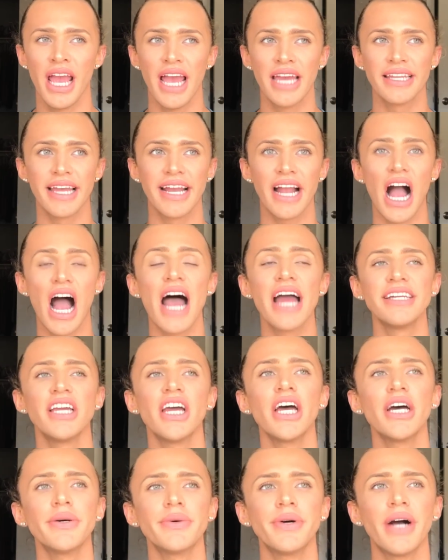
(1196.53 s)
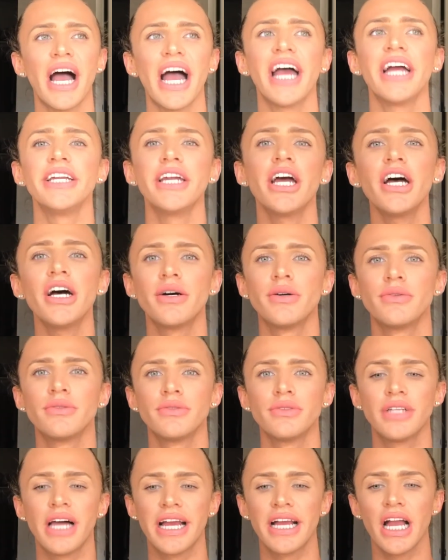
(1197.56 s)
And I know,
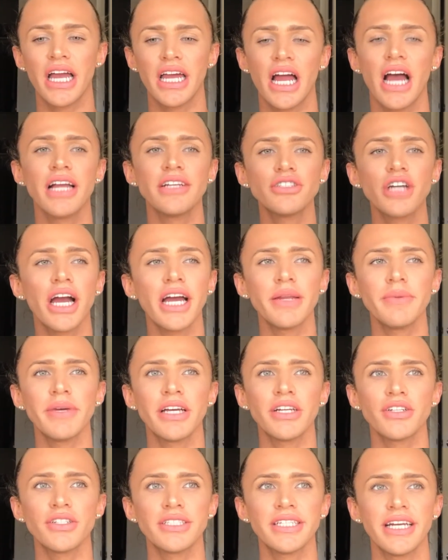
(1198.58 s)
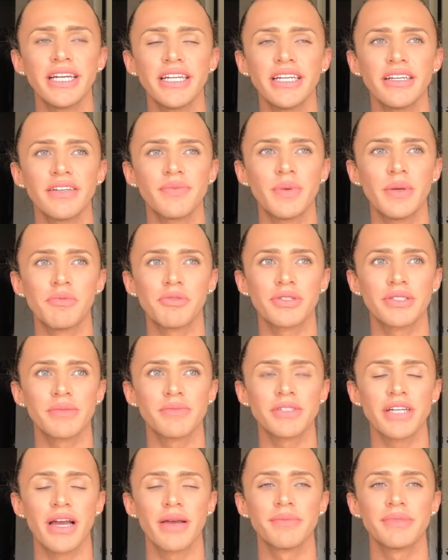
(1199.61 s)
and I try to be understanding of people
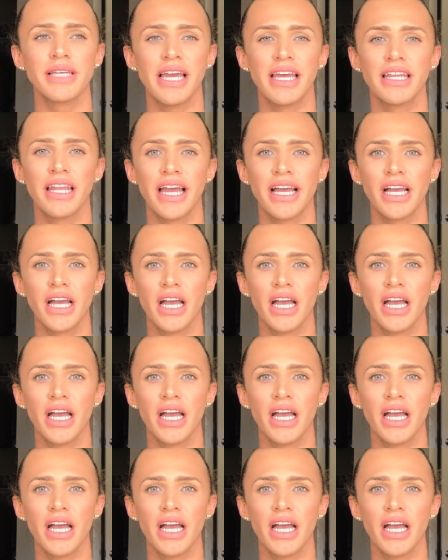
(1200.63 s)
sometimes, and